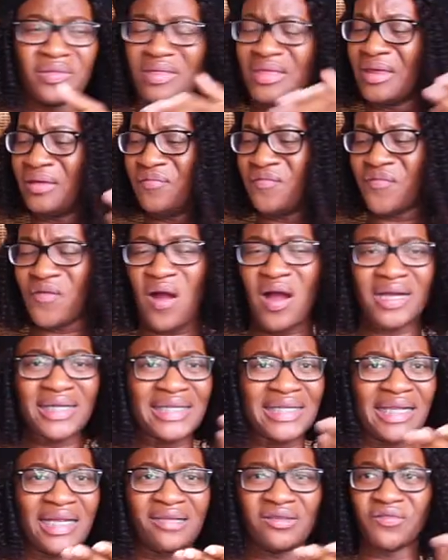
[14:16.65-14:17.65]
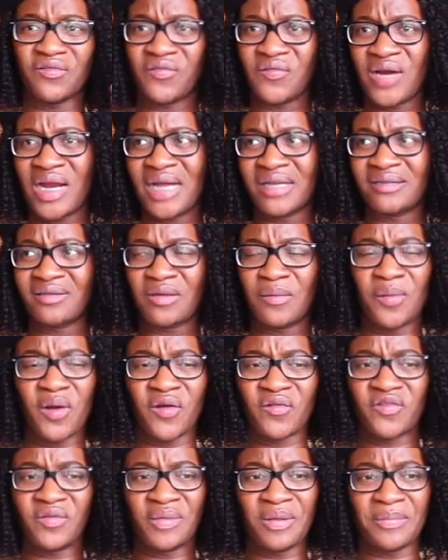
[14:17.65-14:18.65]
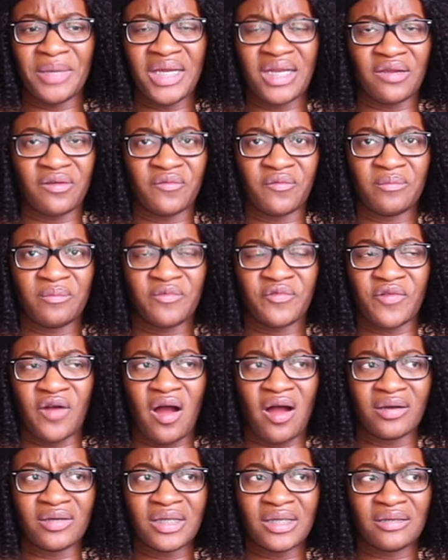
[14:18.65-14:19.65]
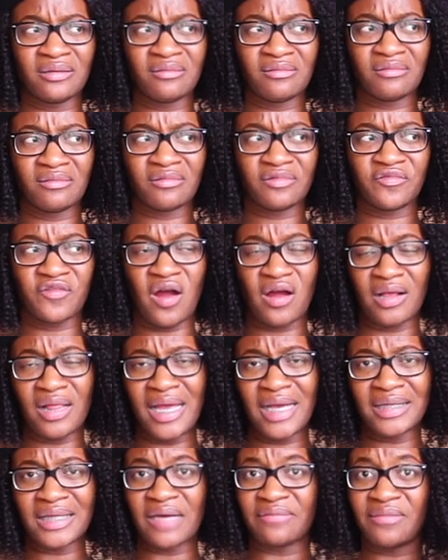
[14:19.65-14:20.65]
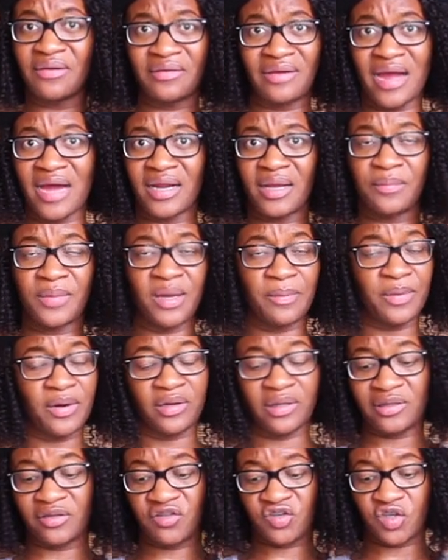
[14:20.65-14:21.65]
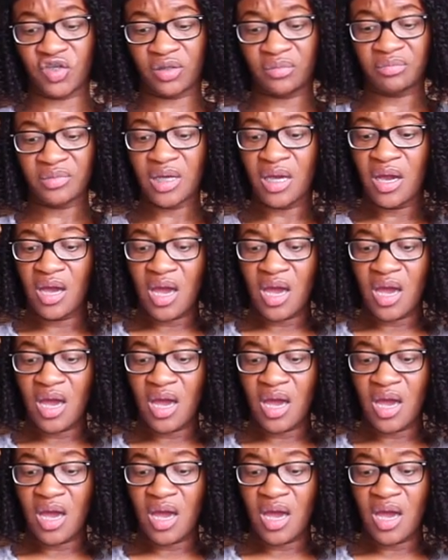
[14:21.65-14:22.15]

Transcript: the frog is linked to France, apart from them eating frog legs. I've never had it, but apparently it's good.